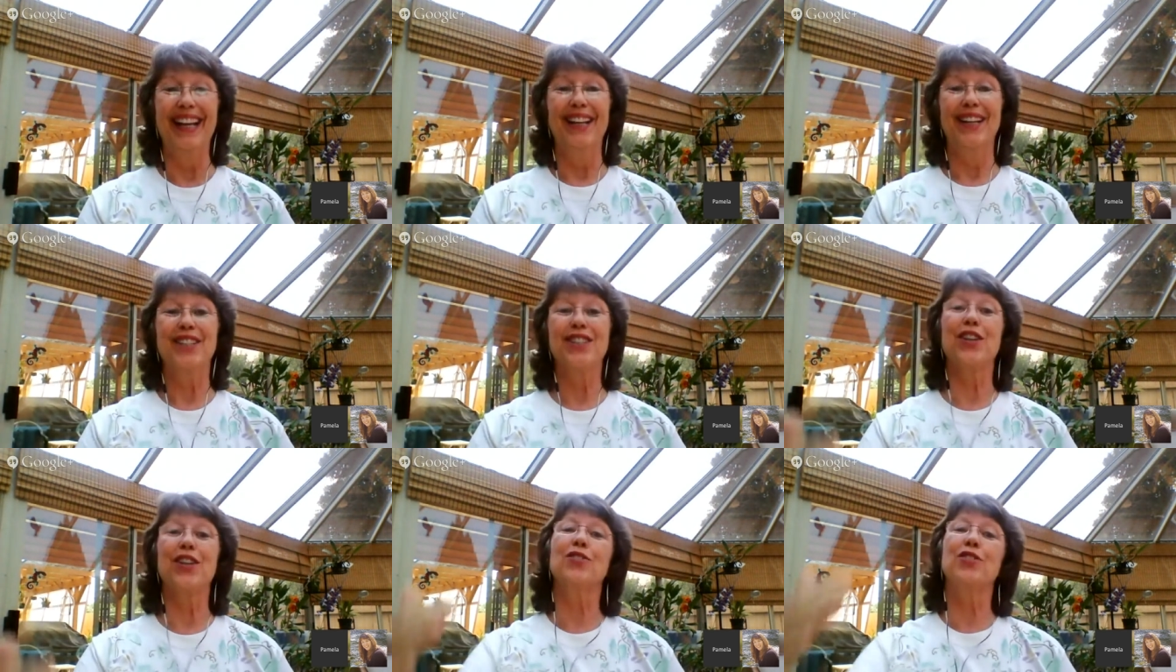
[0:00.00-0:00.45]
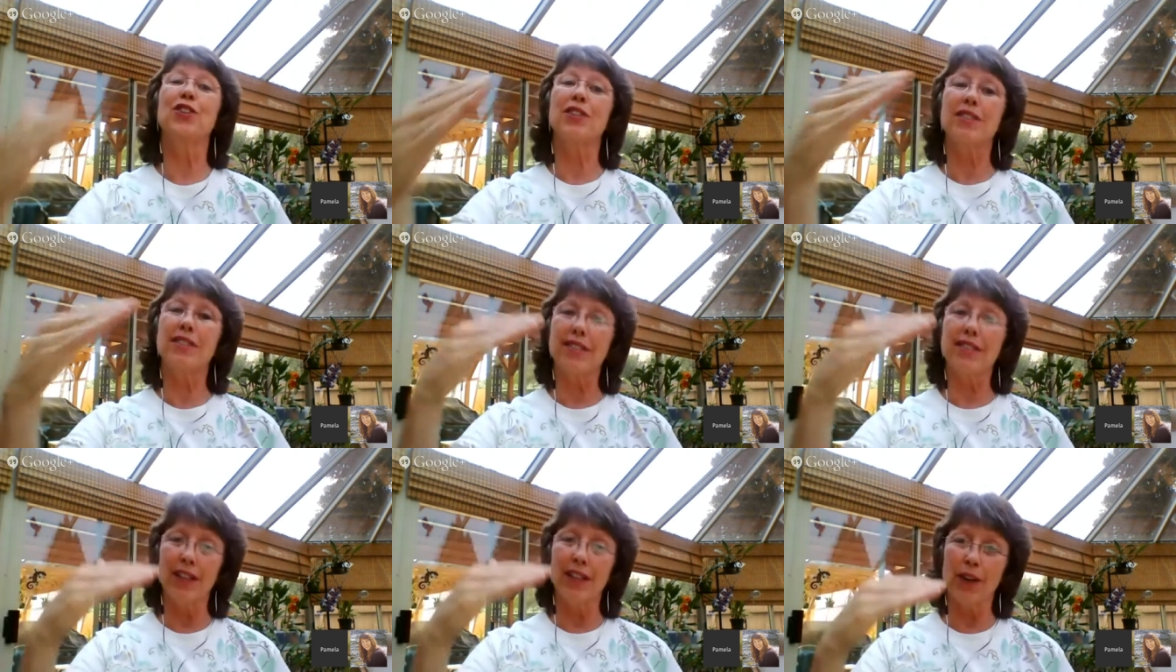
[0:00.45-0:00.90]
so just
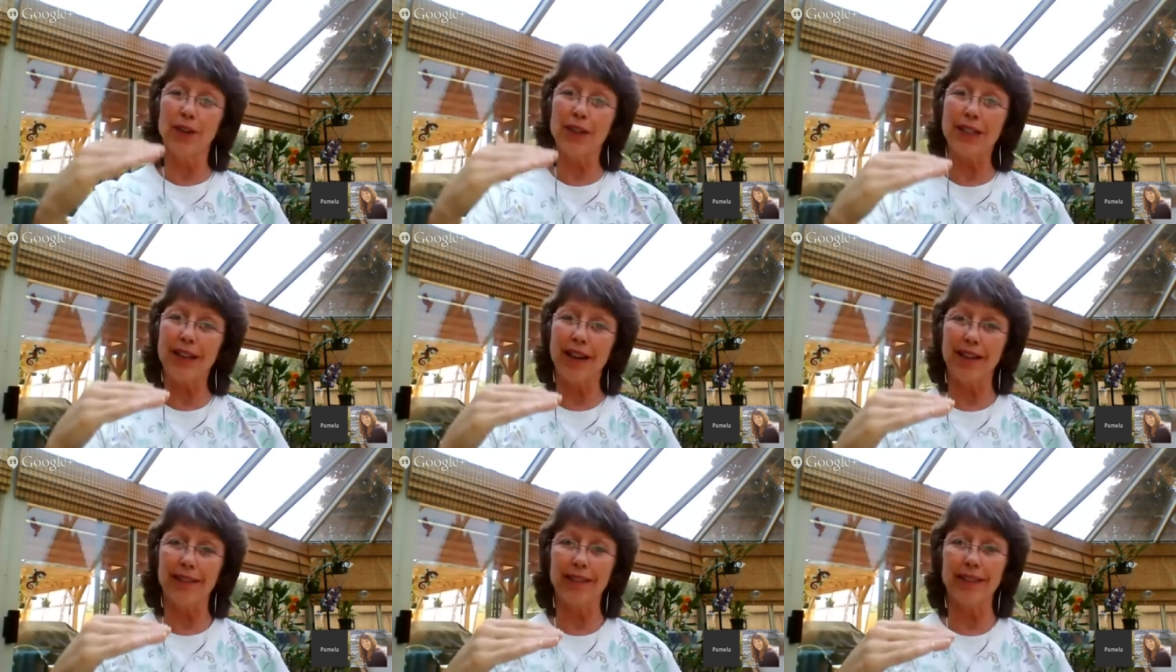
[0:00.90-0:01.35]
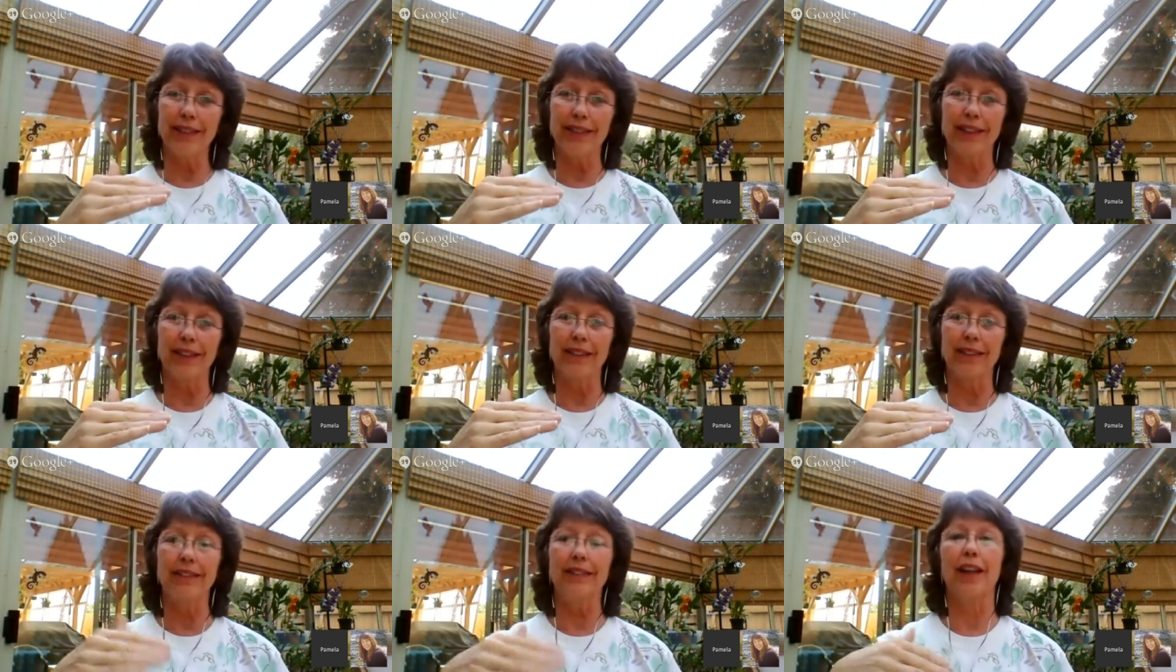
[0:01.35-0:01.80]
slow it down a
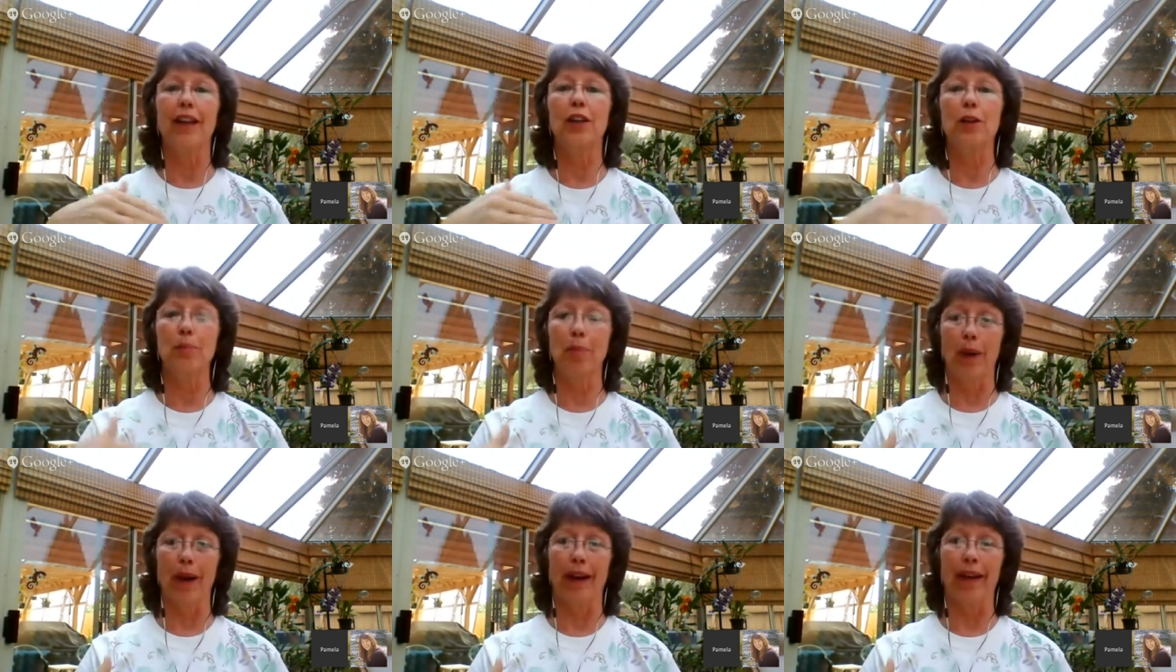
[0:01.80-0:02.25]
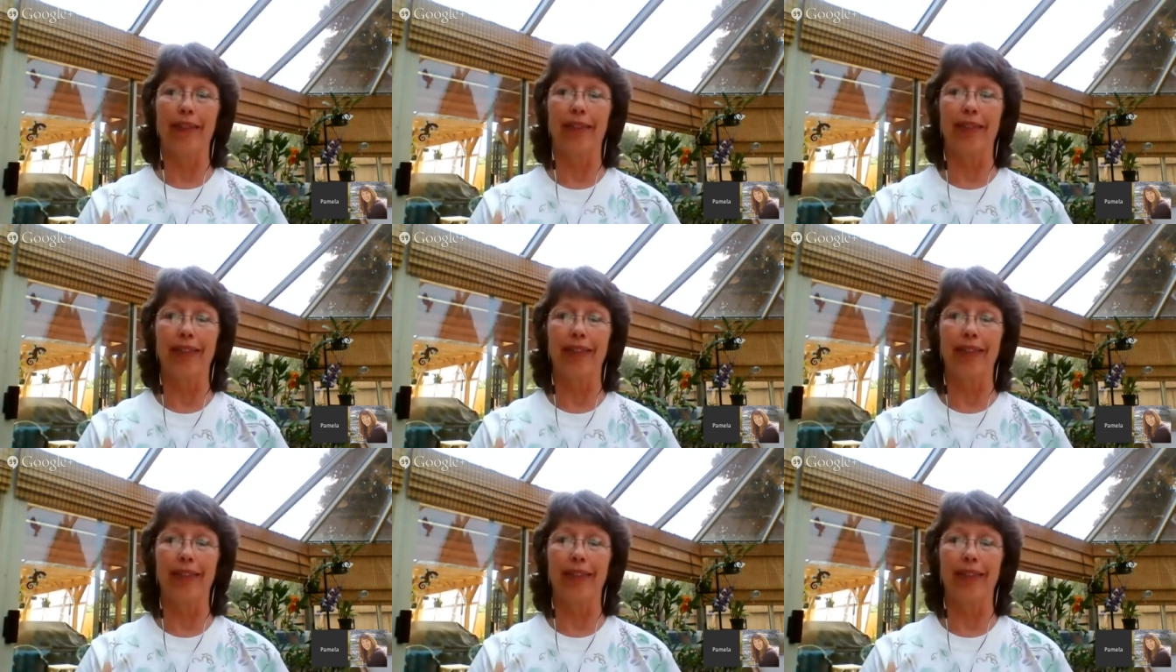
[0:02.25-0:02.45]
little, take a breath.